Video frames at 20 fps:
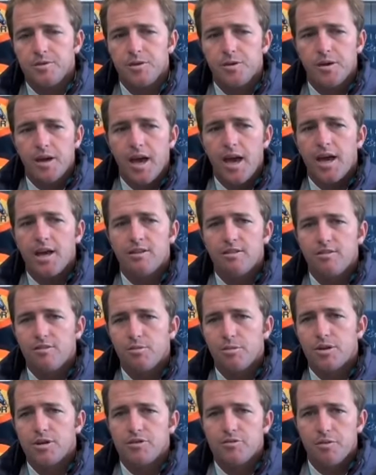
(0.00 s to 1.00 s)
You can
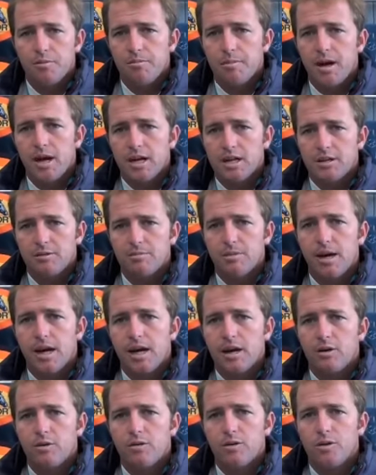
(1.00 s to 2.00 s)
switch from bag to
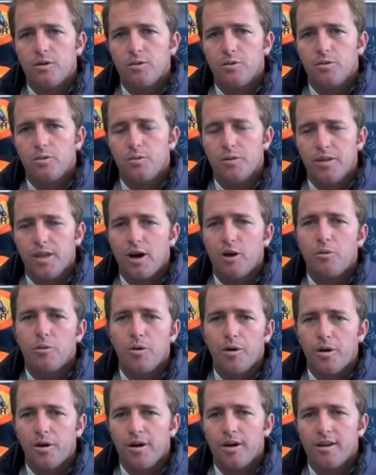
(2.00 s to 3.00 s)
bag without
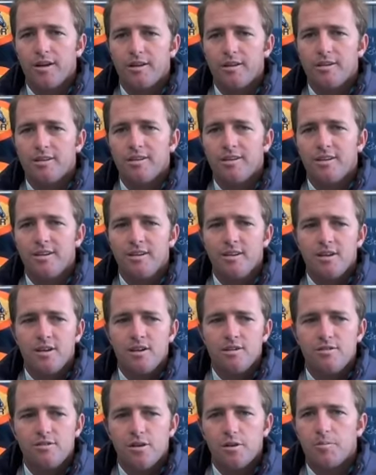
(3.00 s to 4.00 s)
worrying
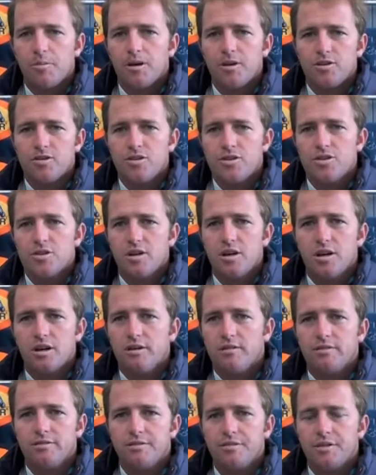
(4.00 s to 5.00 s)
so much
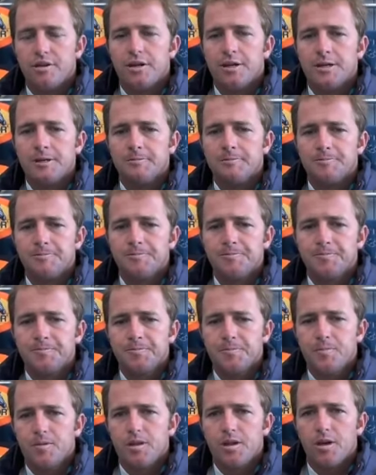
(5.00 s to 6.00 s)
of
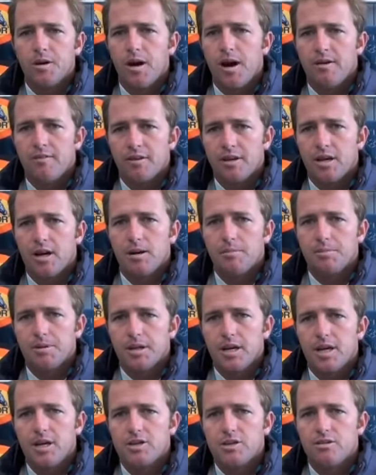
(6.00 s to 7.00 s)
having
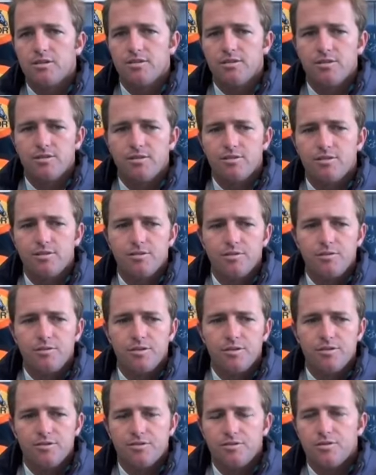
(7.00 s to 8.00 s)
complications.
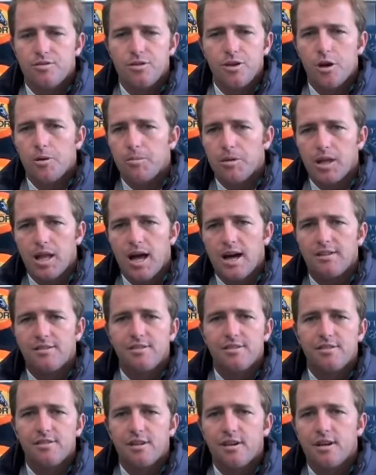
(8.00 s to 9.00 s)
There's no
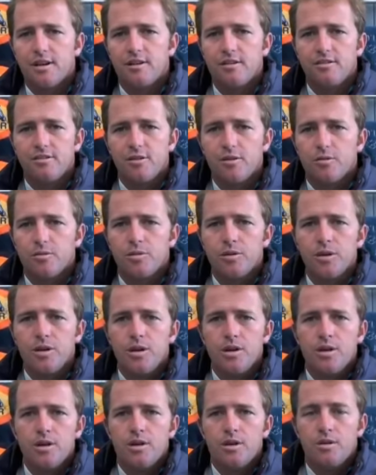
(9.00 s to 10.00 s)
molasses in it,
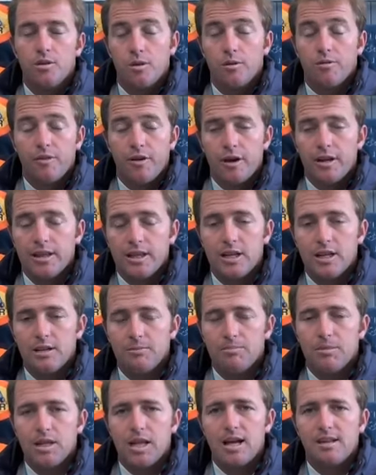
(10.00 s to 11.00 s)
or very little
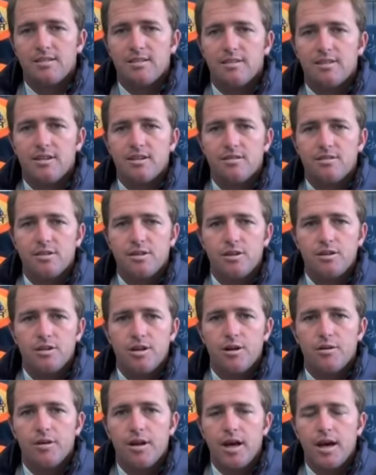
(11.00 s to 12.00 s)
molasses in it, so you
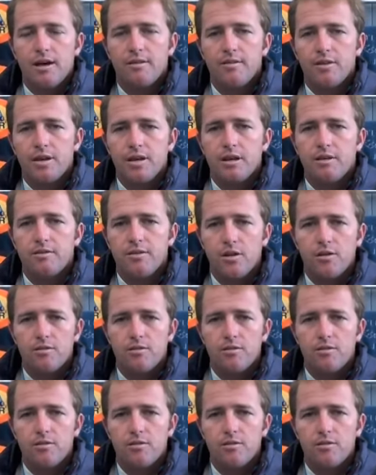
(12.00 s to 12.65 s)
don't have any of